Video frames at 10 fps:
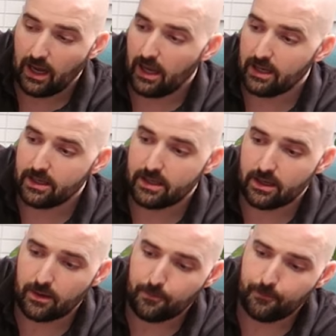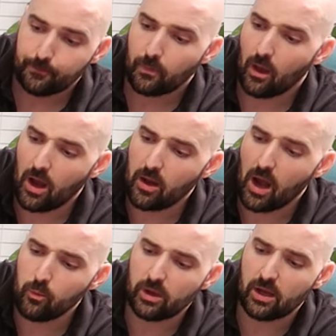And um, I,
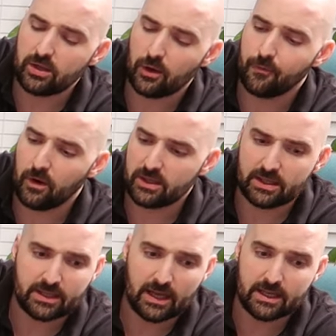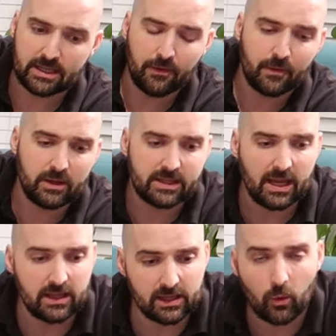I, would go so far as to say is if
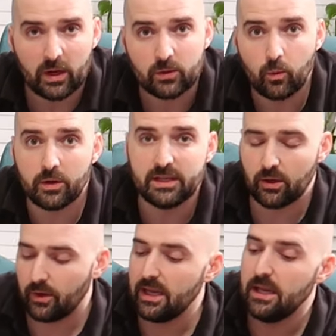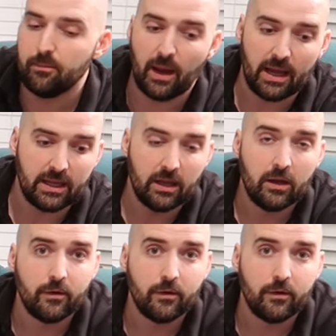say the Quest One is on eBay